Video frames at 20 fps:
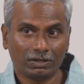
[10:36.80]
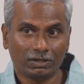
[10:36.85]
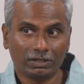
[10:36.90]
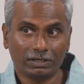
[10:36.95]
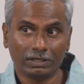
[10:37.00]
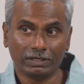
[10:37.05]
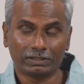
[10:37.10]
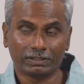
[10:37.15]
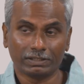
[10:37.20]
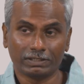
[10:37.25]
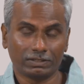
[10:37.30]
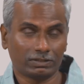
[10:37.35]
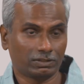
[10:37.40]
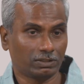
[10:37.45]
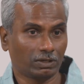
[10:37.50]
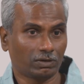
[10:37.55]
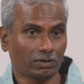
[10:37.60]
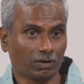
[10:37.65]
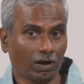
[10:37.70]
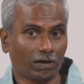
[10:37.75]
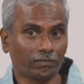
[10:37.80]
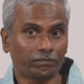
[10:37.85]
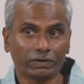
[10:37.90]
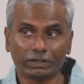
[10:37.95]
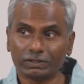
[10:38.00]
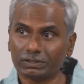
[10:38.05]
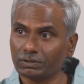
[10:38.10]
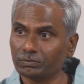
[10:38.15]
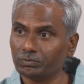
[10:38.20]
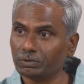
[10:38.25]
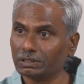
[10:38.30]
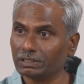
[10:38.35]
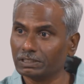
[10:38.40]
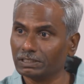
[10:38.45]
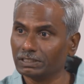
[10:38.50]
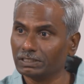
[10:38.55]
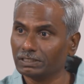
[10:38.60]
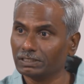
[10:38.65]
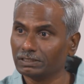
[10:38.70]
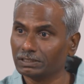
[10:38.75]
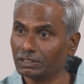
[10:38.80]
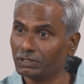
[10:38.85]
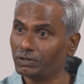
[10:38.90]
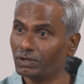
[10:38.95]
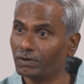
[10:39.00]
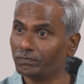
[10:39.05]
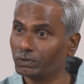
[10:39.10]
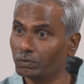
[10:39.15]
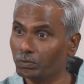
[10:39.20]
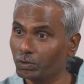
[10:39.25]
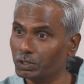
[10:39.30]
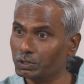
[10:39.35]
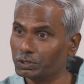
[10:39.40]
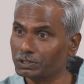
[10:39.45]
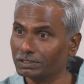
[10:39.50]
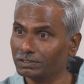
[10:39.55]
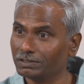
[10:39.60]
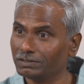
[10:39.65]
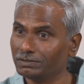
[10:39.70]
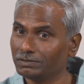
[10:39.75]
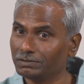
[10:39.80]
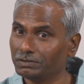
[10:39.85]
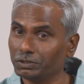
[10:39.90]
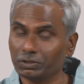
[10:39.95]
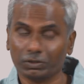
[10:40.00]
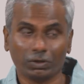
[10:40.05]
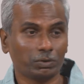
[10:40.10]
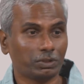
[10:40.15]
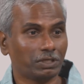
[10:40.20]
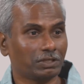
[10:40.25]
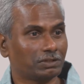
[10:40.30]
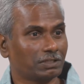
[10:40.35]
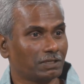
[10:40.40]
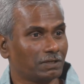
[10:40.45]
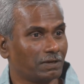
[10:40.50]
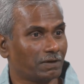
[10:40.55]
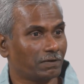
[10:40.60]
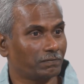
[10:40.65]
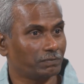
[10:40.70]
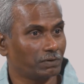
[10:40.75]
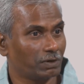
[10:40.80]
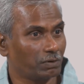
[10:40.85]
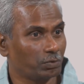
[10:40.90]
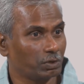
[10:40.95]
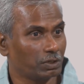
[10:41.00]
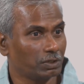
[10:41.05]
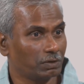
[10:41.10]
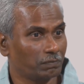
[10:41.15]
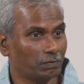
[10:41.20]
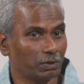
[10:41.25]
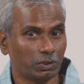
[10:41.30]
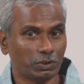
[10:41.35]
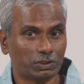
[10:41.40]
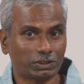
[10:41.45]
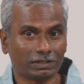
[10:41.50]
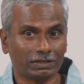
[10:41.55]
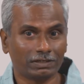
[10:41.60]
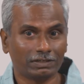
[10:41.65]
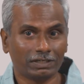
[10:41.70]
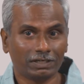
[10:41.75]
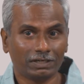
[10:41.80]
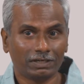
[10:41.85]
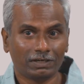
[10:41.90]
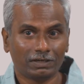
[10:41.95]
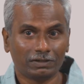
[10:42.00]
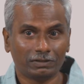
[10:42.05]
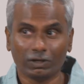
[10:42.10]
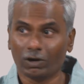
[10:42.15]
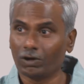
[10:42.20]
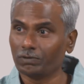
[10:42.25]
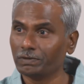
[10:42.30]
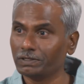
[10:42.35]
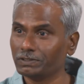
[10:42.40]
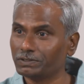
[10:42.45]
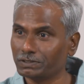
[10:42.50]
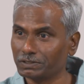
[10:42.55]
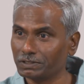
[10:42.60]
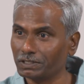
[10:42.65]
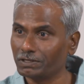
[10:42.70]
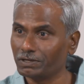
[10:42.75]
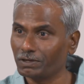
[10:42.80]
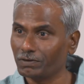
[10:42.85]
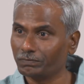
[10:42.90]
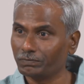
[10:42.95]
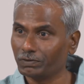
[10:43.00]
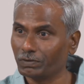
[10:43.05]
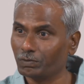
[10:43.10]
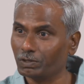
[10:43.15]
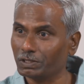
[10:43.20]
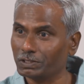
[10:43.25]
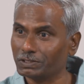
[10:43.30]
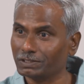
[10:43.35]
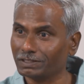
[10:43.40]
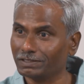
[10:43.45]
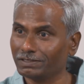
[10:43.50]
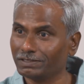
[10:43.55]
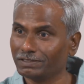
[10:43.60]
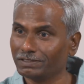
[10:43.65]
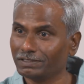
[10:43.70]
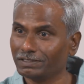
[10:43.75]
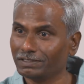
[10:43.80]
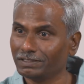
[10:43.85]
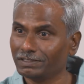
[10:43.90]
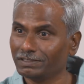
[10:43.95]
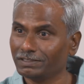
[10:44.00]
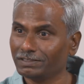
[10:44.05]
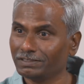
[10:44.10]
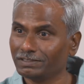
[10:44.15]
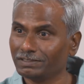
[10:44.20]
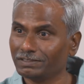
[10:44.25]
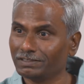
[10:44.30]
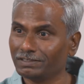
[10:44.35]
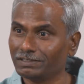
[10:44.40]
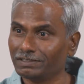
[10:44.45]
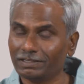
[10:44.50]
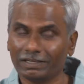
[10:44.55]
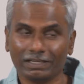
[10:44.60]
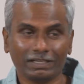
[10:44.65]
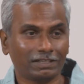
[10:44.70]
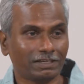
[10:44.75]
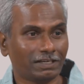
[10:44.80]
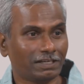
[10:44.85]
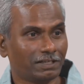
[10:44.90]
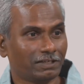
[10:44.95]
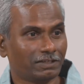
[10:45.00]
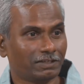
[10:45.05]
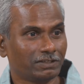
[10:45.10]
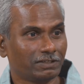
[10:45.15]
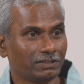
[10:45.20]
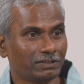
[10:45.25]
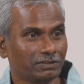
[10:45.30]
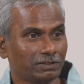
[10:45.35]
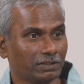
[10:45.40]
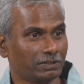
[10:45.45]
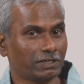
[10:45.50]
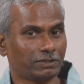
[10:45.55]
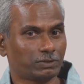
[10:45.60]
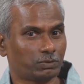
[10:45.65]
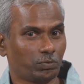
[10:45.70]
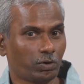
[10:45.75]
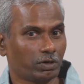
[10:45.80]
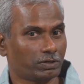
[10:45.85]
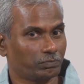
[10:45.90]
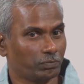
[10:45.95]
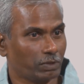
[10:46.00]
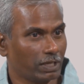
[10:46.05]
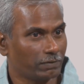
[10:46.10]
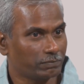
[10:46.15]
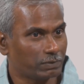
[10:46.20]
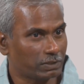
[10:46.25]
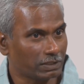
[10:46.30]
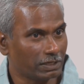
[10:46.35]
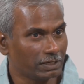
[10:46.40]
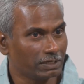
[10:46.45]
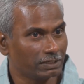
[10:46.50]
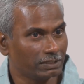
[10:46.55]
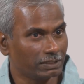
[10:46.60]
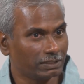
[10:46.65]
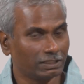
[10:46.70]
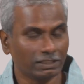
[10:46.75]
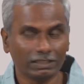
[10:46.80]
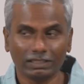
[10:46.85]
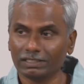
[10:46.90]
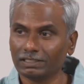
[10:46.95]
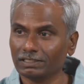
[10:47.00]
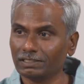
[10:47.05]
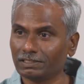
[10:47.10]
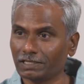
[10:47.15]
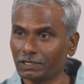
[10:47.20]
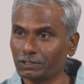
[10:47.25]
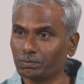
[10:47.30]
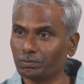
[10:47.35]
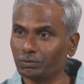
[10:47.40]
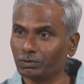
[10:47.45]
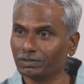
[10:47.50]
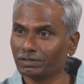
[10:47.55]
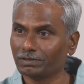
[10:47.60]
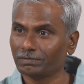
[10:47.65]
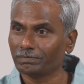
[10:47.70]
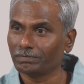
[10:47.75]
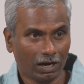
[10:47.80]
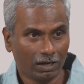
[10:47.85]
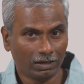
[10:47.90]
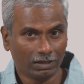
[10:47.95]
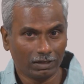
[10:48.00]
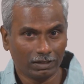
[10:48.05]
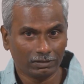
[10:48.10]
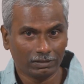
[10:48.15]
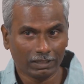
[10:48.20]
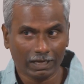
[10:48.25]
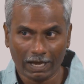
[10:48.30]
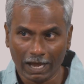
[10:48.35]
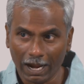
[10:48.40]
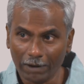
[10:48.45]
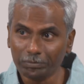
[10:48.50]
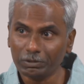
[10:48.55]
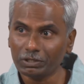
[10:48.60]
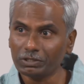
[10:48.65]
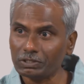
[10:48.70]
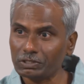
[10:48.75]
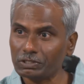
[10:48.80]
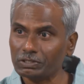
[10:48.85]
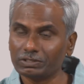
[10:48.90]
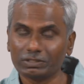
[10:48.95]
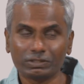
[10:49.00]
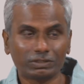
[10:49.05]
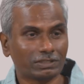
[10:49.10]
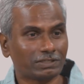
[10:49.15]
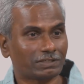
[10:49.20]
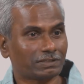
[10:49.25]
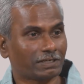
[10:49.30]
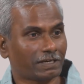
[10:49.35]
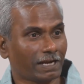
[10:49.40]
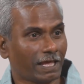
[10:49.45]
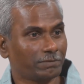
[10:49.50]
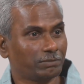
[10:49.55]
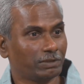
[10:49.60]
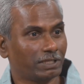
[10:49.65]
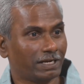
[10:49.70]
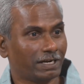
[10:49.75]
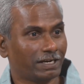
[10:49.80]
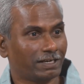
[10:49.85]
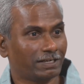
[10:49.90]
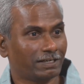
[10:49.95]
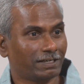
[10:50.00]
it is conflicting with the theory of evolution. You know the theory of evolution, Darwin's theory of evolution, right. So, that is what we have studied in the textbook. The haptic researchers claim that